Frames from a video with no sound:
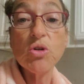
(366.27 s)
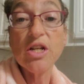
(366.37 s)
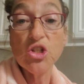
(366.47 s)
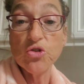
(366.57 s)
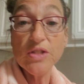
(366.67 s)
You
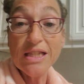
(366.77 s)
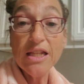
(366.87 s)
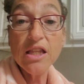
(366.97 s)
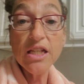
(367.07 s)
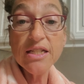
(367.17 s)
can use
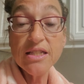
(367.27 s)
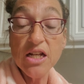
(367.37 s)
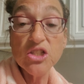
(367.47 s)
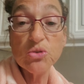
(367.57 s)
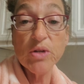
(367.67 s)
Lily's
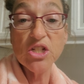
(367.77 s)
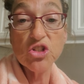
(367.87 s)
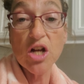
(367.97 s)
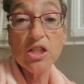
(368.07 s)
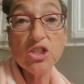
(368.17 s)
unsweetened
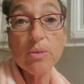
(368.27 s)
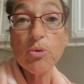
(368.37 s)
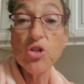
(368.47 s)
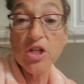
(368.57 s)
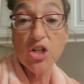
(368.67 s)
chocolate chip,
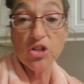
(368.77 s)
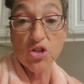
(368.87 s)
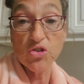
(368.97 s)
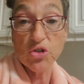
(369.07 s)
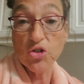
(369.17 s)
or you can
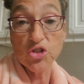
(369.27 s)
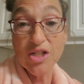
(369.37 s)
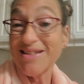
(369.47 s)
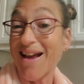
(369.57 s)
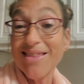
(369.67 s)
use Hershey's.